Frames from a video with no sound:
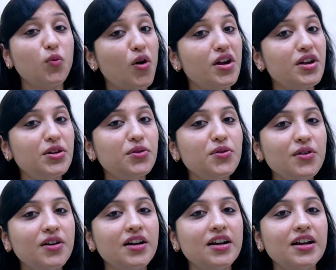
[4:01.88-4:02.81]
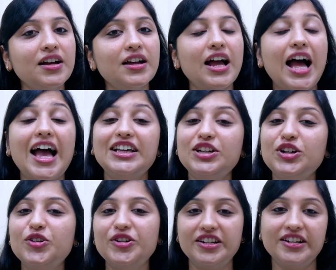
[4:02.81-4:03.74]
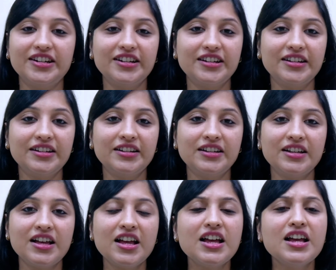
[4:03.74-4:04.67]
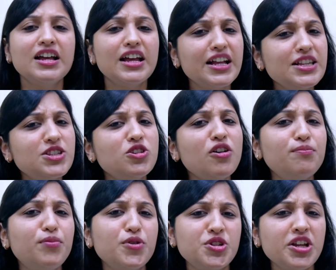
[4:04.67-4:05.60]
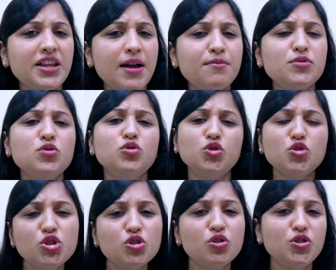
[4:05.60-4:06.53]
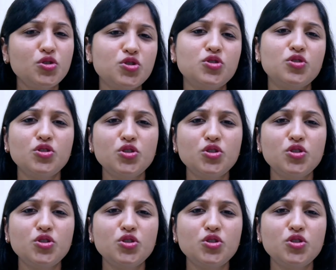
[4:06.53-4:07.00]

want to, I could. Instead of pushing them to you shouldn't, you